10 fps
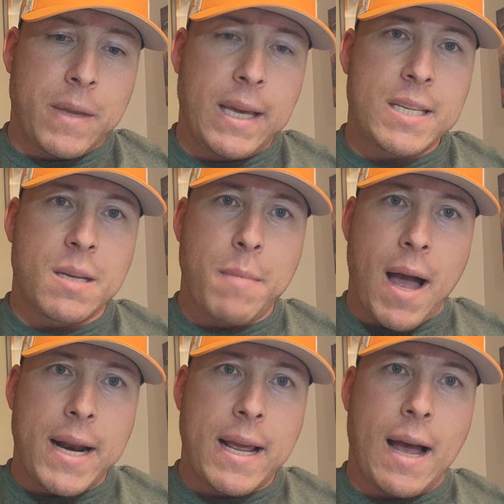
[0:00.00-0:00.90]
he's
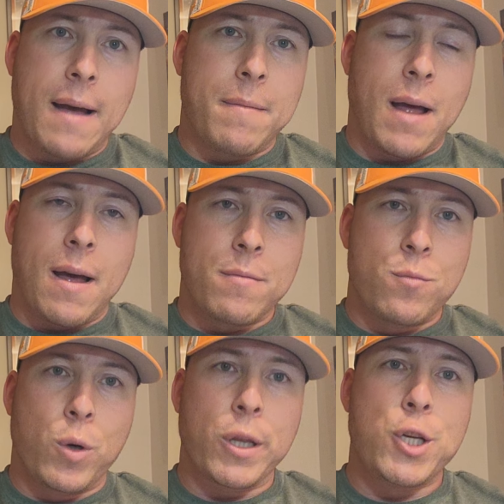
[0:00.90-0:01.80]
somebody I, I,
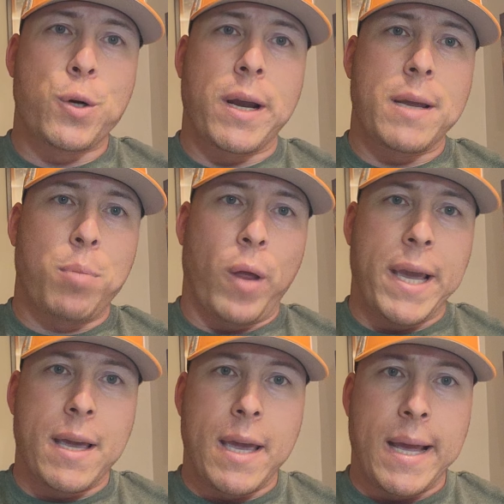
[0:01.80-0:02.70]
really dread
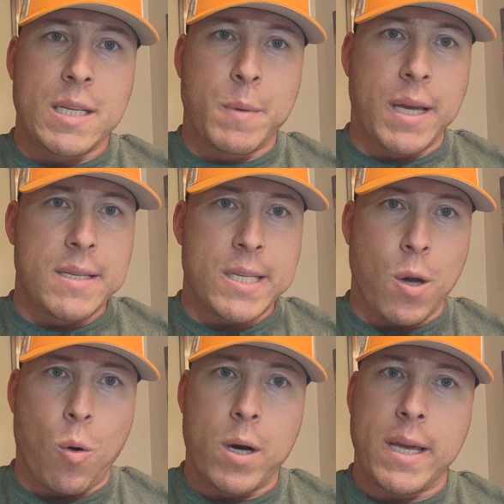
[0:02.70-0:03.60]
playing against because it's
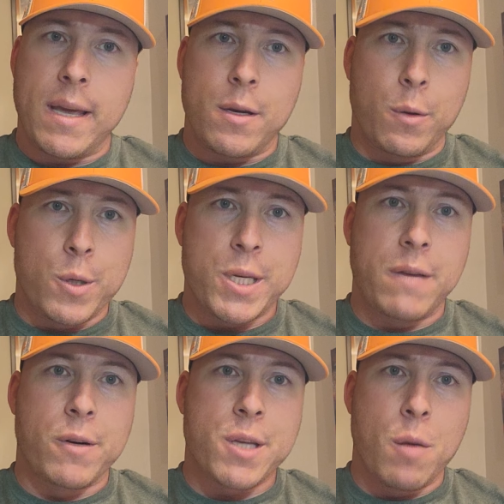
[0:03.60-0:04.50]
hard to get your
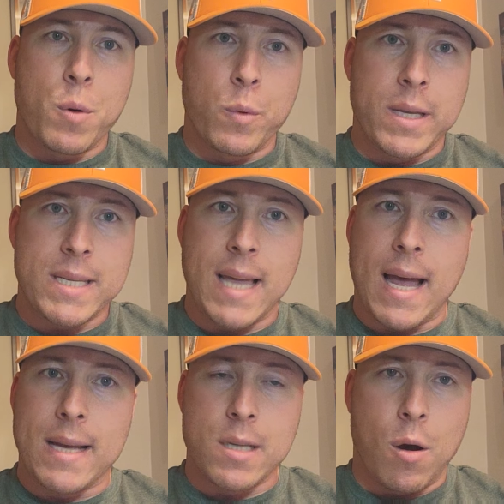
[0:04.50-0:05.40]
receivers open when this
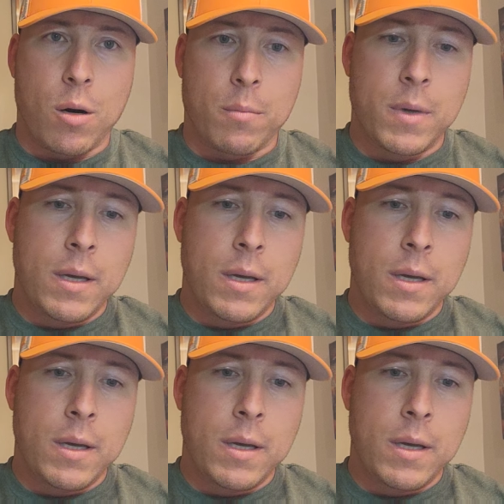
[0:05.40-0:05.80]
guy's on them.